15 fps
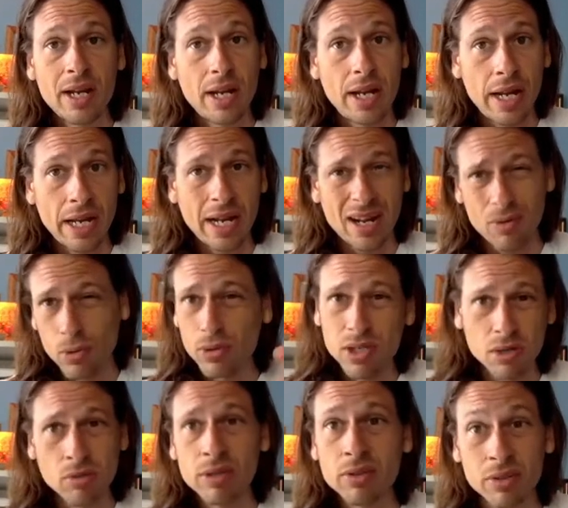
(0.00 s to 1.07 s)
And I won't
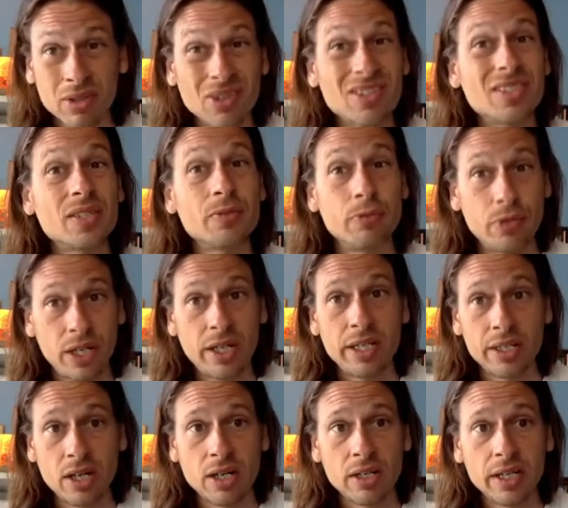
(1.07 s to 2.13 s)
go into it though because it's very
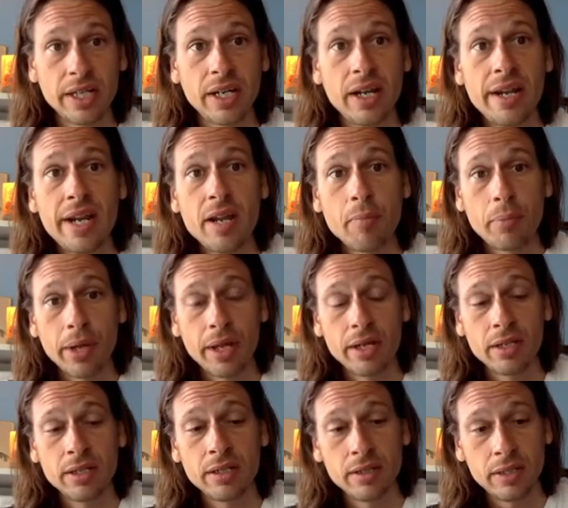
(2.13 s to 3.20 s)
gnarly. But
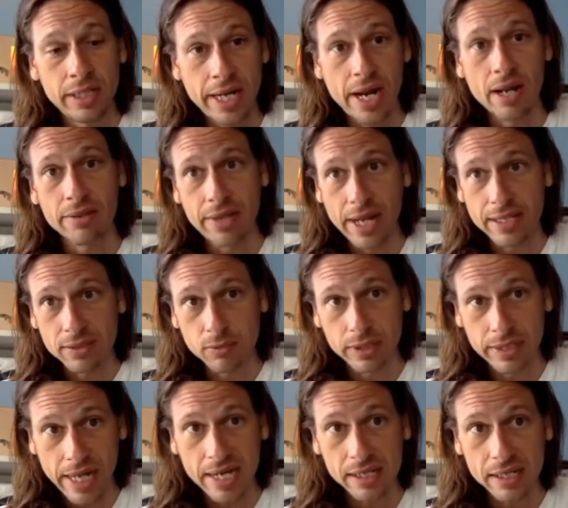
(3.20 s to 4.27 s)
yeah, that's what
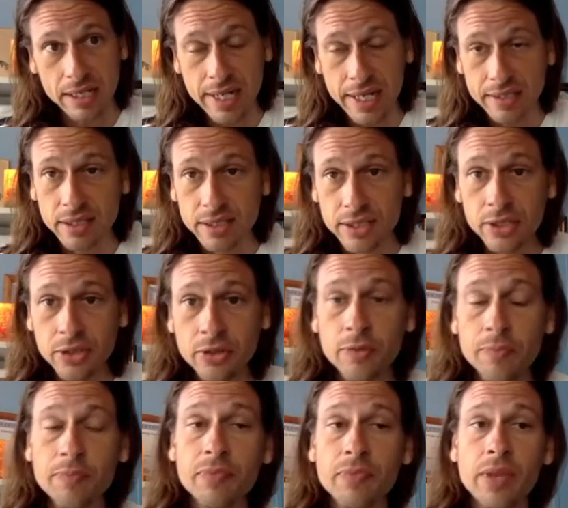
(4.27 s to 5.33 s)
that connected to
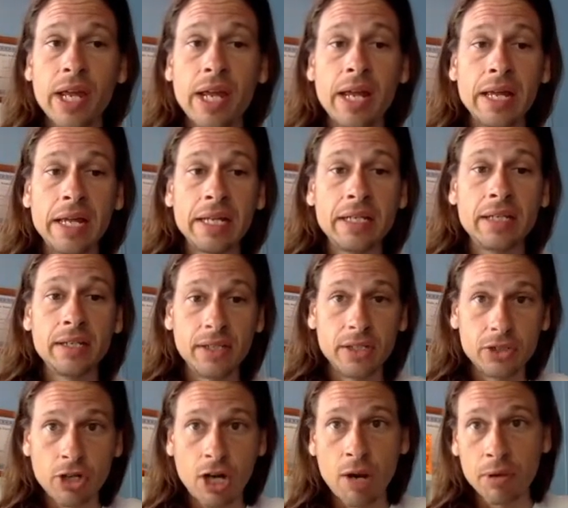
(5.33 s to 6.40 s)
and the
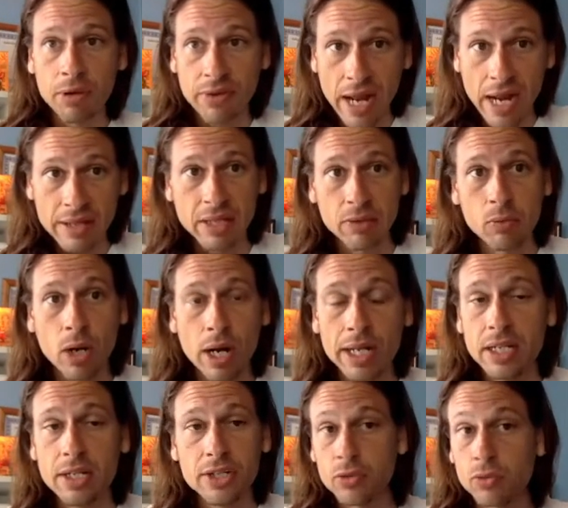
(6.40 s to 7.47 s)
trauma of that, and then why
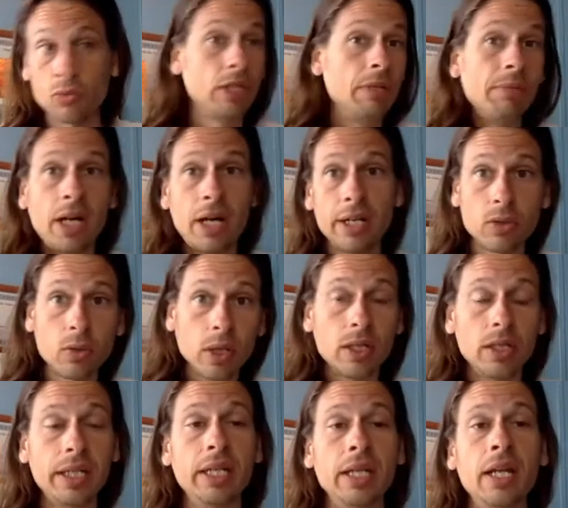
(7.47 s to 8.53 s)
he just remarried
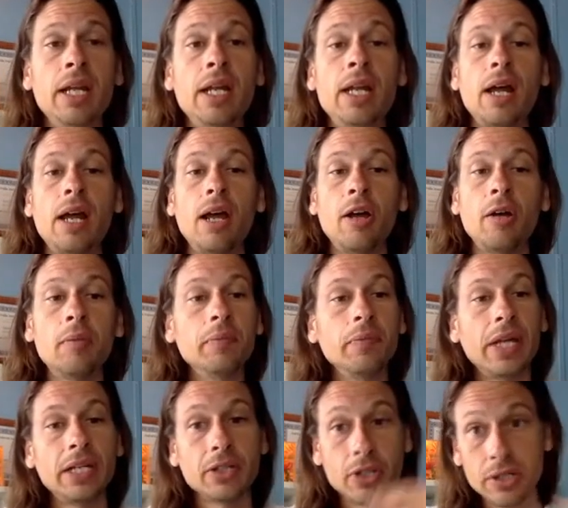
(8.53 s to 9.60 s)
quickly um,
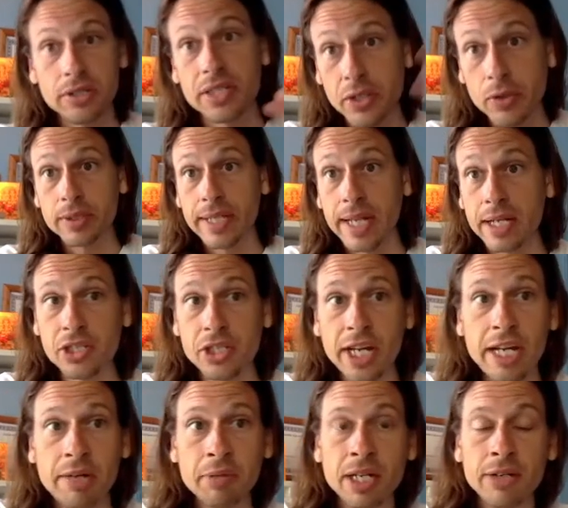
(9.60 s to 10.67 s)
and couldn't deal that
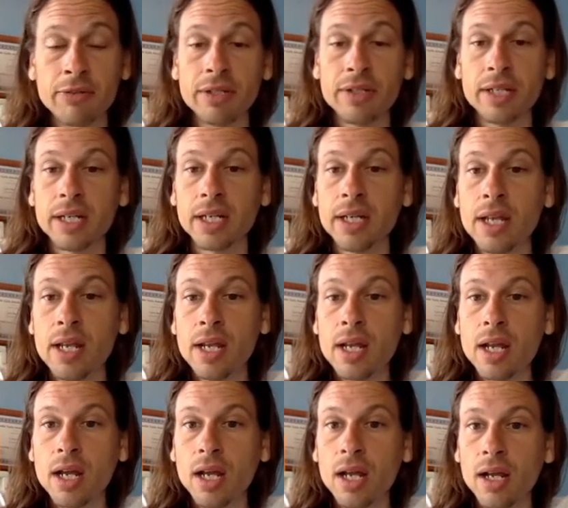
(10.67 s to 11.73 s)
shame and everything
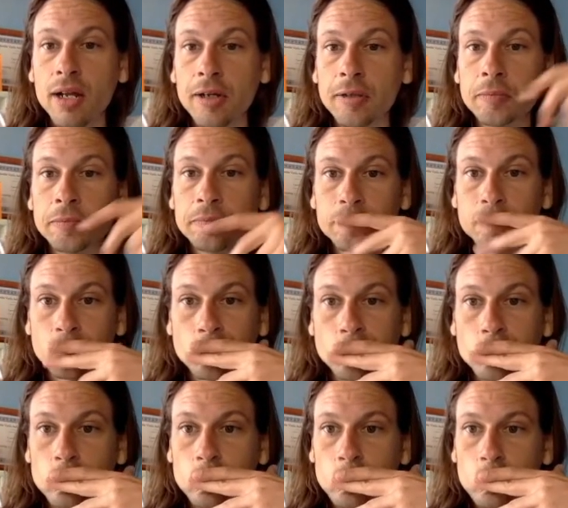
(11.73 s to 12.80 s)
um,
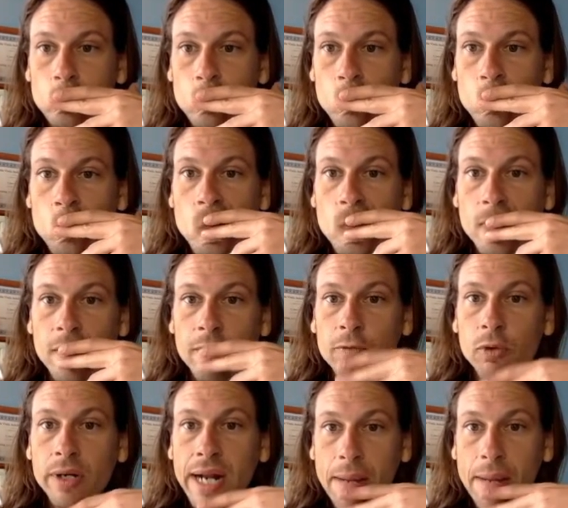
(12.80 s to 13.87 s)
of
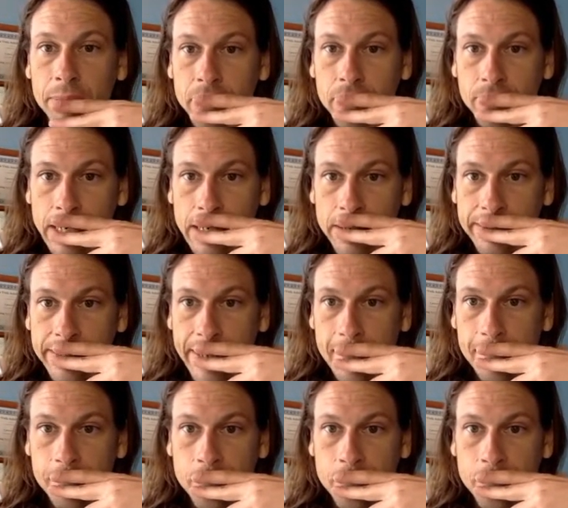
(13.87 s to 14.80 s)
what happened around that.